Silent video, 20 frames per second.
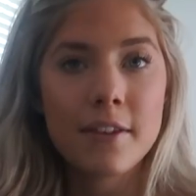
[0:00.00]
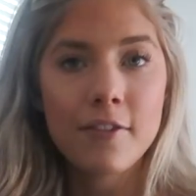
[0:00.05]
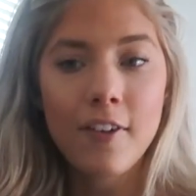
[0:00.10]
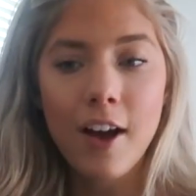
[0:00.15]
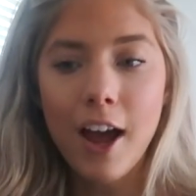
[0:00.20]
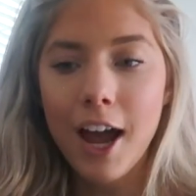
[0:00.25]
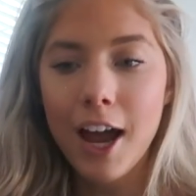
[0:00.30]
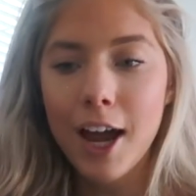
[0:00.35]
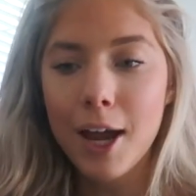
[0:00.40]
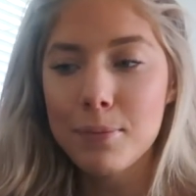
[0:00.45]
the
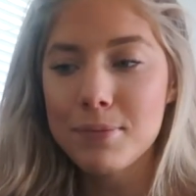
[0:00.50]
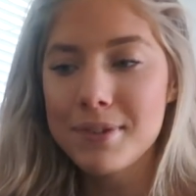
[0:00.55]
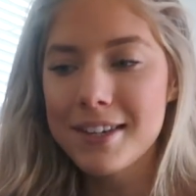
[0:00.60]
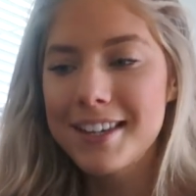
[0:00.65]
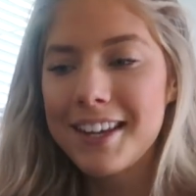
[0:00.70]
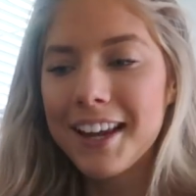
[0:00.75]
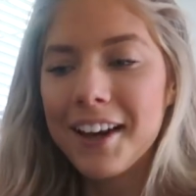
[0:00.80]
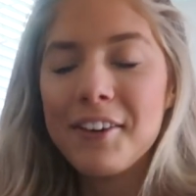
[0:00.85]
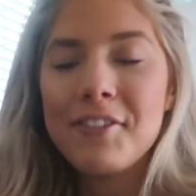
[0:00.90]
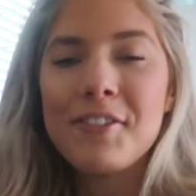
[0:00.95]
vibes
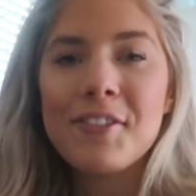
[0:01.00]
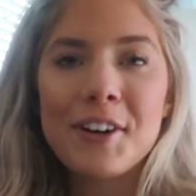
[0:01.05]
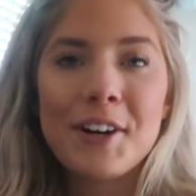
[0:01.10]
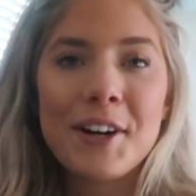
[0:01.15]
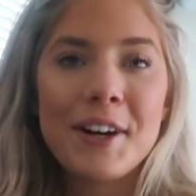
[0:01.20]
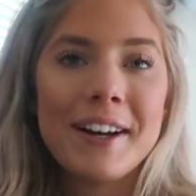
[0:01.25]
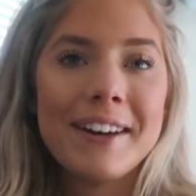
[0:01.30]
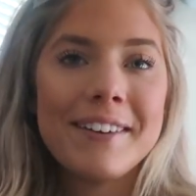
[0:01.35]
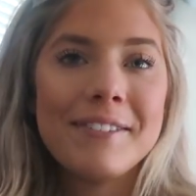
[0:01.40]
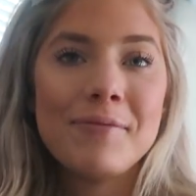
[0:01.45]

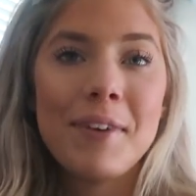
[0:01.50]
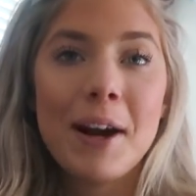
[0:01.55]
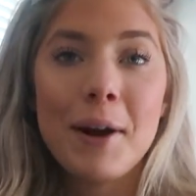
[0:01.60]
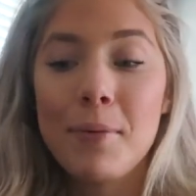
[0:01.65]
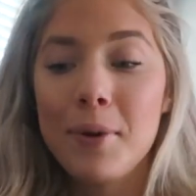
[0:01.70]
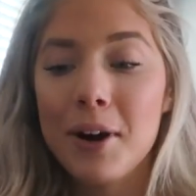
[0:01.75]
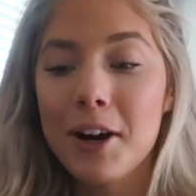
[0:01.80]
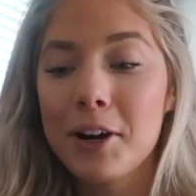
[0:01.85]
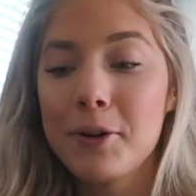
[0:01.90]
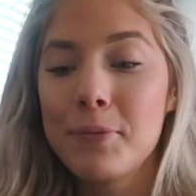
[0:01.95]
for my
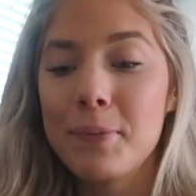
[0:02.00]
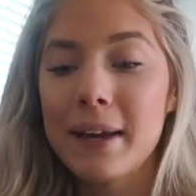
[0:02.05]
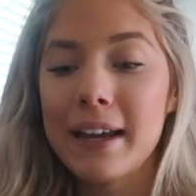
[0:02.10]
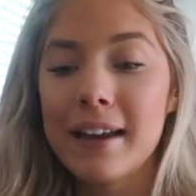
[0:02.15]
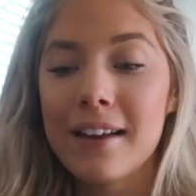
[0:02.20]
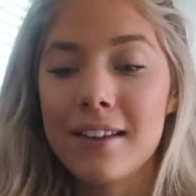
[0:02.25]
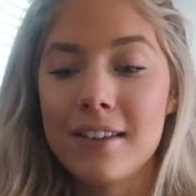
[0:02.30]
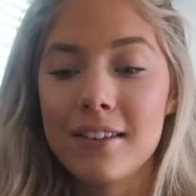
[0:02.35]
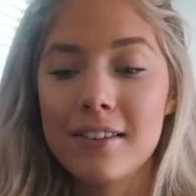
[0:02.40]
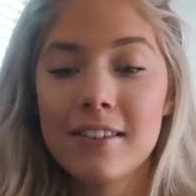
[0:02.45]
work
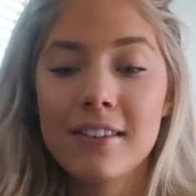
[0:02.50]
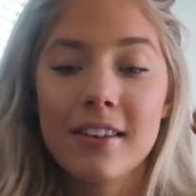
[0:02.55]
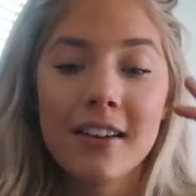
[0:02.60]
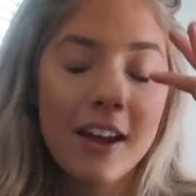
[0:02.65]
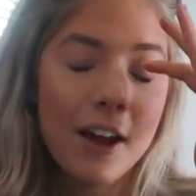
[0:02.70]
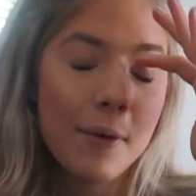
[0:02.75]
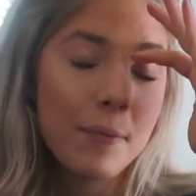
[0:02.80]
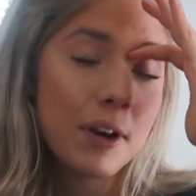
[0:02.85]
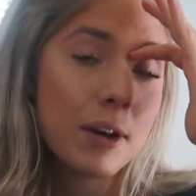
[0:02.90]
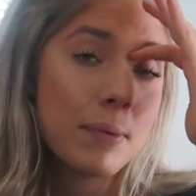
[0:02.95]
because
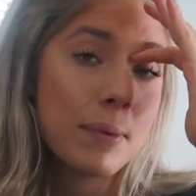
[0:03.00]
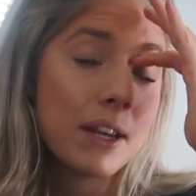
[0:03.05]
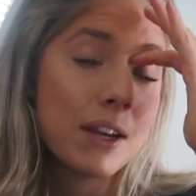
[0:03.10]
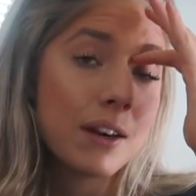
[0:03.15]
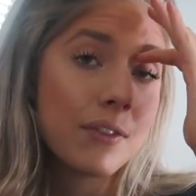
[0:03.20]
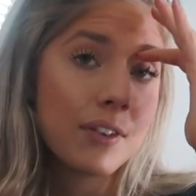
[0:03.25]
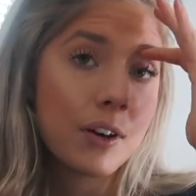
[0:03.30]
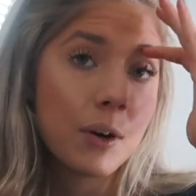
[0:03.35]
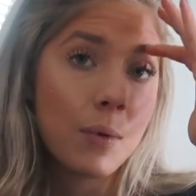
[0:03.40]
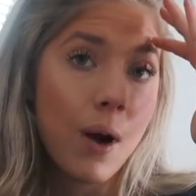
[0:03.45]
I'm gonna be
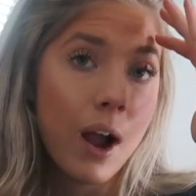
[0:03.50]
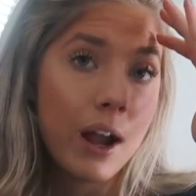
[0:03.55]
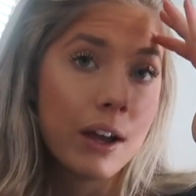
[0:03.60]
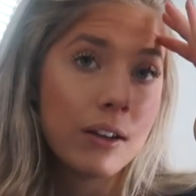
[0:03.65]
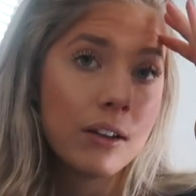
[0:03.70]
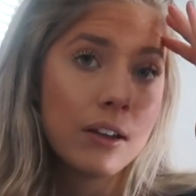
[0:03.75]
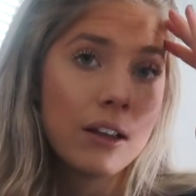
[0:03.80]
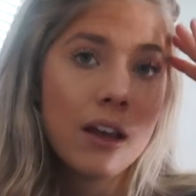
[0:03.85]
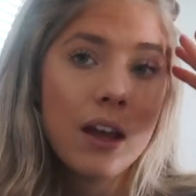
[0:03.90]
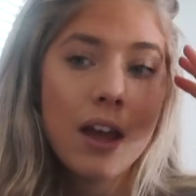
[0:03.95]
here for a
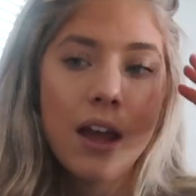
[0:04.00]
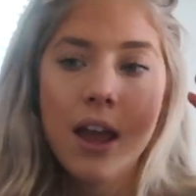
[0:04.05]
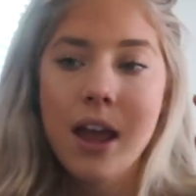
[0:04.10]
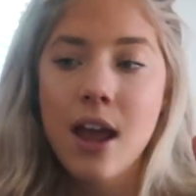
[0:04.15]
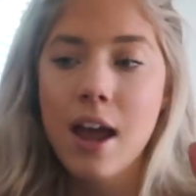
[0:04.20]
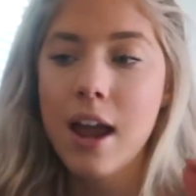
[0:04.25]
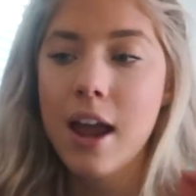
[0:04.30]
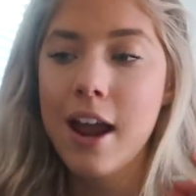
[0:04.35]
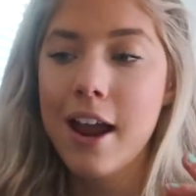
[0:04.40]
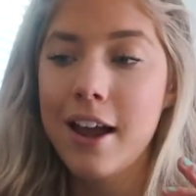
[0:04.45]
while,
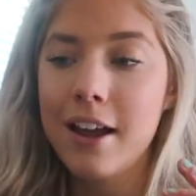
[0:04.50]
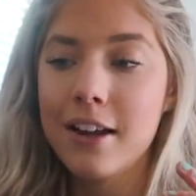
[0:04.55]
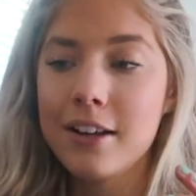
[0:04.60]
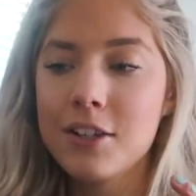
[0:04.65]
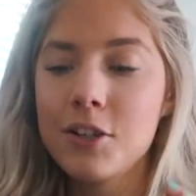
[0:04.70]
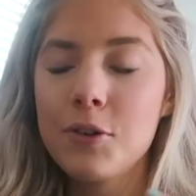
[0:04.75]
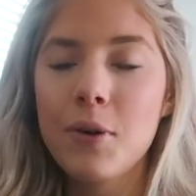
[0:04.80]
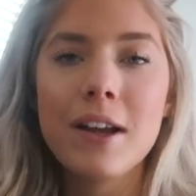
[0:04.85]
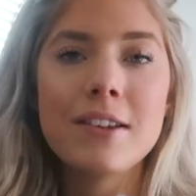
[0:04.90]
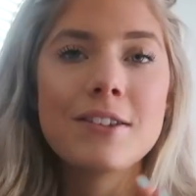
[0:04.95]

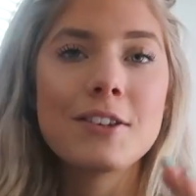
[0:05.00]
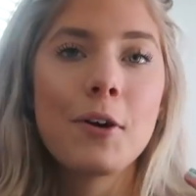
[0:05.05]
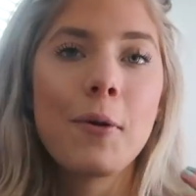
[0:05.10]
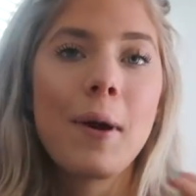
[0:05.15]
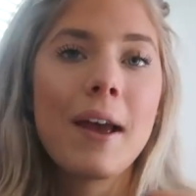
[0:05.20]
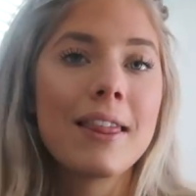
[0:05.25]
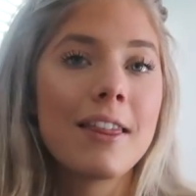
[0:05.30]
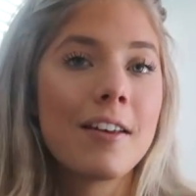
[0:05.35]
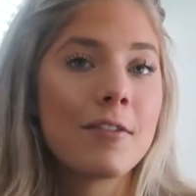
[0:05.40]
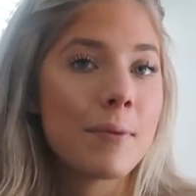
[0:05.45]
and you guys
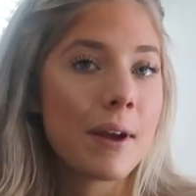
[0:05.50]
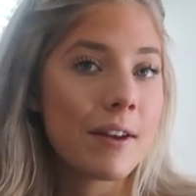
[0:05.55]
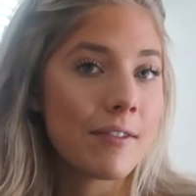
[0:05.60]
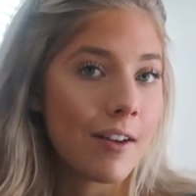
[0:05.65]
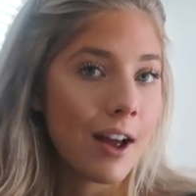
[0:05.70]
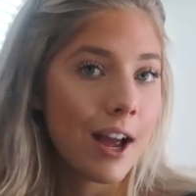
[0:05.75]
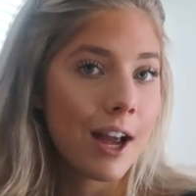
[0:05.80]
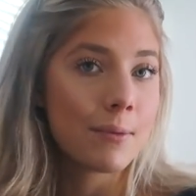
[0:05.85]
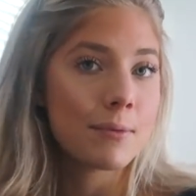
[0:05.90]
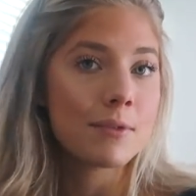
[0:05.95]
know I love my
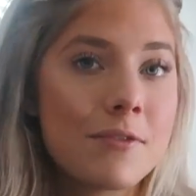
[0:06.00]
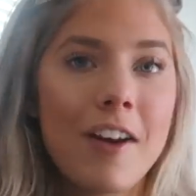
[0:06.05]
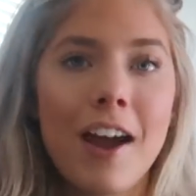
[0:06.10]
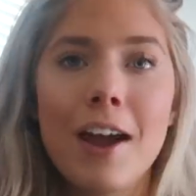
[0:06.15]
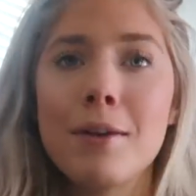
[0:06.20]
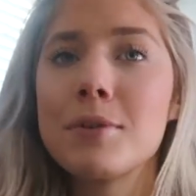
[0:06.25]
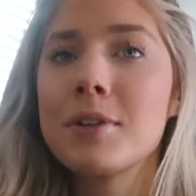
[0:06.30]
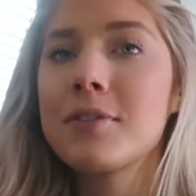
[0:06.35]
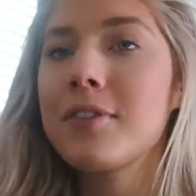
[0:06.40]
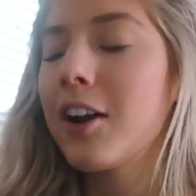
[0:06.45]
vibes.
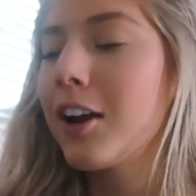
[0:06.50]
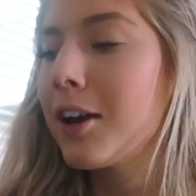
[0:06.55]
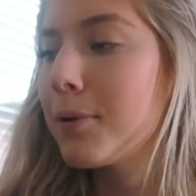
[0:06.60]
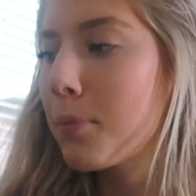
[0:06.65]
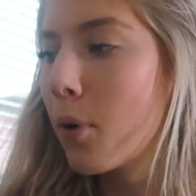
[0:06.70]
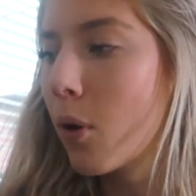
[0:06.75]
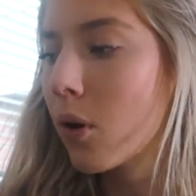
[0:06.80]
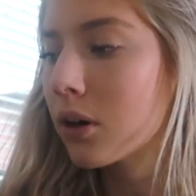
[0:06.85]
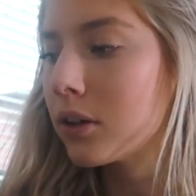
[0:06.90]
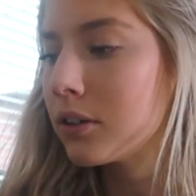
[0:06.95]
Vibes are very
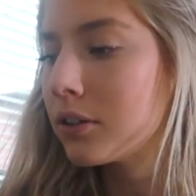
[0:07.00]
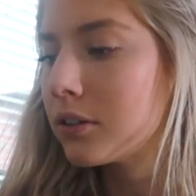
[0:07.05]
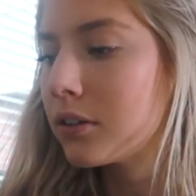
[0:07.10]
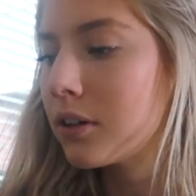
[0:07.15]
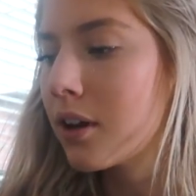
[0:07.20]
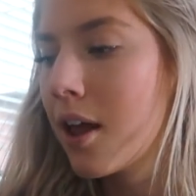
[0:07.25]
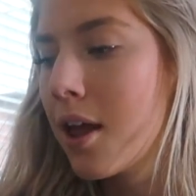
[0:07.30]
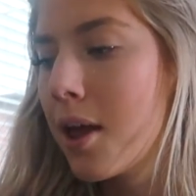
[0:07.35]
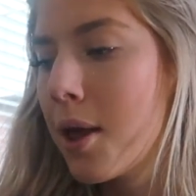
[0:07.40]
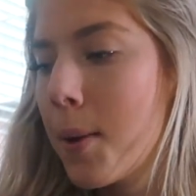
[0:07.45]

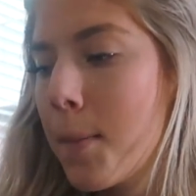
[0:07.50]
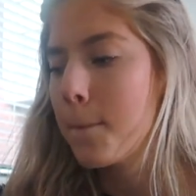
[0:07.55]
important.